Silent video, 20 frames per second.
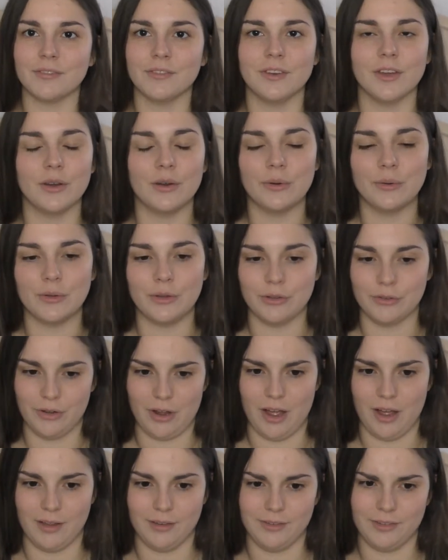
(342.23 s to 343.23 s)
No, you're
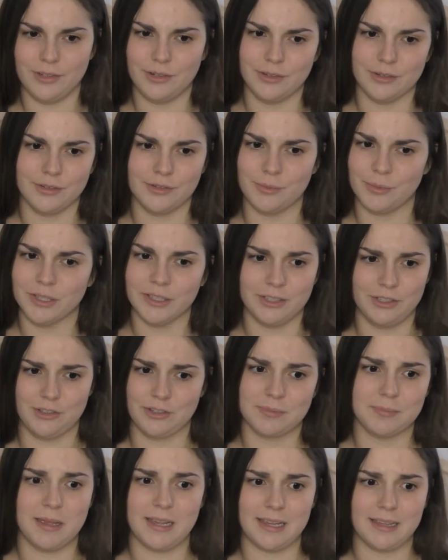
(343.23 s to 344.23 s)
not. You're really
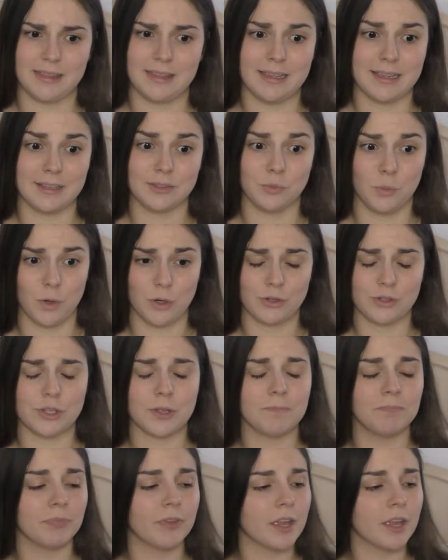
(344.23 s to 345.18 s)
just making things worse.